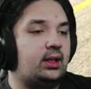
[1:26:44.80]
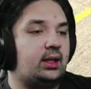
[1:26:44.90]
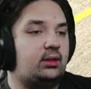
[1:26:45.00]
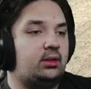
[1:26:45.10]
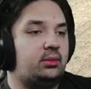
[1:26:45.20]
yeah,
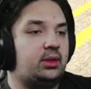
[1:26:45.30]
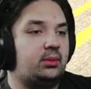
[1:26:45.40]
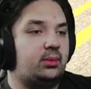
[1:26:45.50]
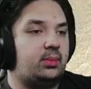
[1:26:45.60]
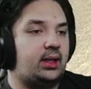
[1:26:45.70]
you can read
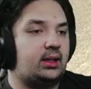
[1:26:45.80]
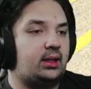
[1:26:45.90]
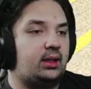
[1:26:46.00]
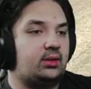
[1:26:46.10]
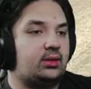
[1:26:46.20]
the back of
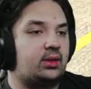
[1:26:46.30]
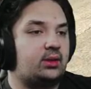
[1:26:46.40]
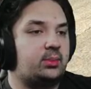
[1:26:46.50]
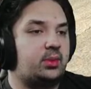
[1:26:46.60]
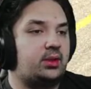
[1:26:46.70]
Gator's car is
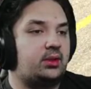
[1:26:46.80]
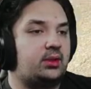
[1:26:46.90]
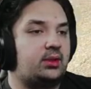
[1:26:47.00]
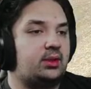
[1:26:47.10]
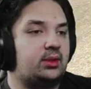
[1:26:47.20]
pretty good
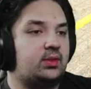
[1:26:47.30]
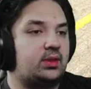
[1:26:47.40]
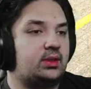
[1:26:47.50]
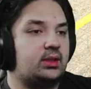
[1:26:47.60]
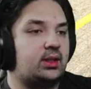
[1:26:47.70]
as far
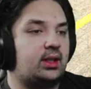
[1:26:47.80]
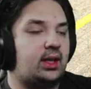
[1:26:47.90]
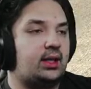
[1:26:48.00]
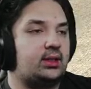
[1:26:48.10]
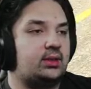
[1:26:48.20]
as like
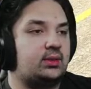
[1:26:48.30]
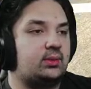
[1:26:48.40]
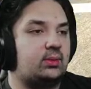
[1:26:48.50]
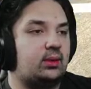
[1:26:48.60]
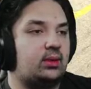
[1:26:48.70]
ass
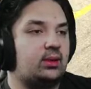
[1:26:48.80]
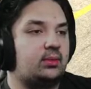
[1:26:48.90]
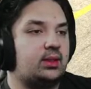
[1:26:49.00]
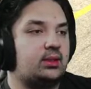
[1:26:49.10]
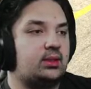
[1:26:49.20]
rear end
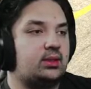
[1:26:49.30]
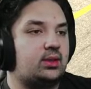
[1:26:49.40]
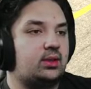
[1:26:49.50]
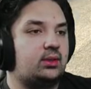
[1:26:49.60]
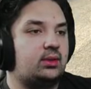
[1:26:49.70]
messages
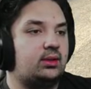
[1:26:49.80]
go.